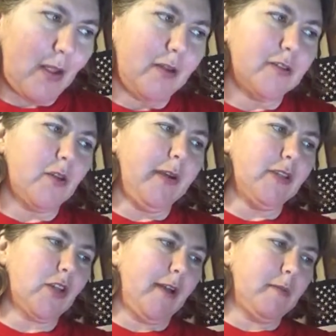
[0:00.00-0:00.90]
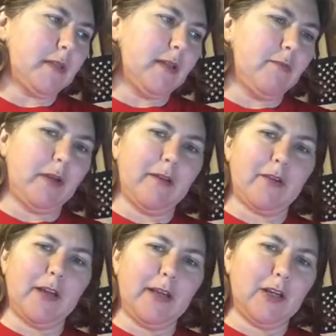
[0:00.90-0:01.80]
So he chimes in whenever
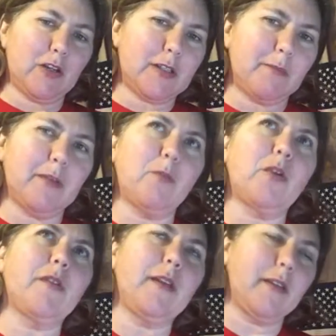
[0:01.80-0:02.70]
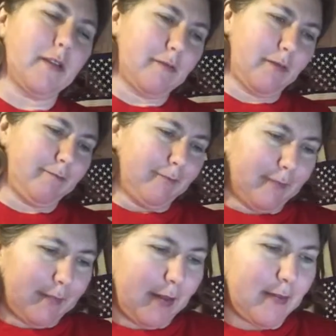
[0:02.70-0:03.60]
he hears something worthy that
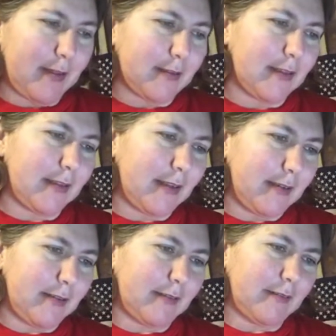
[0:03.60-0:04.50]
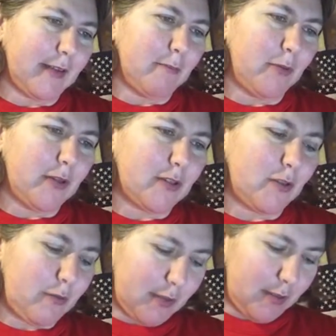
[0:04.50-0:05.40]
he thinks he can put his
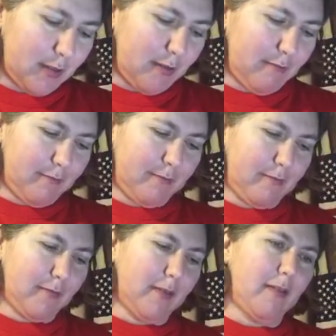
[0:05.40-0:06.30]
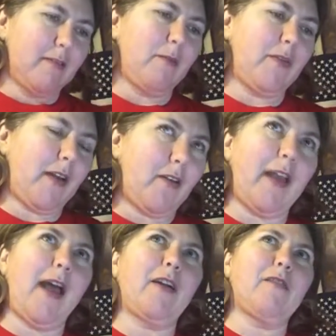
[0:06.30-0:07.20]
2 cents in without
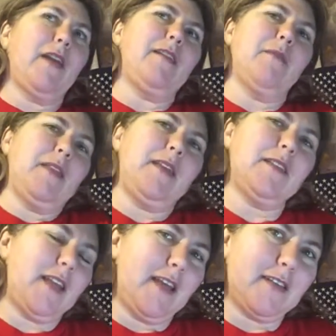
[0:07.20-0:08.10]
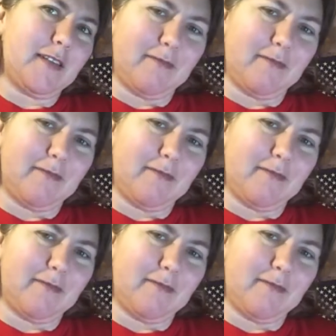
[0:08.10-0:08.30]
aggravating me these days.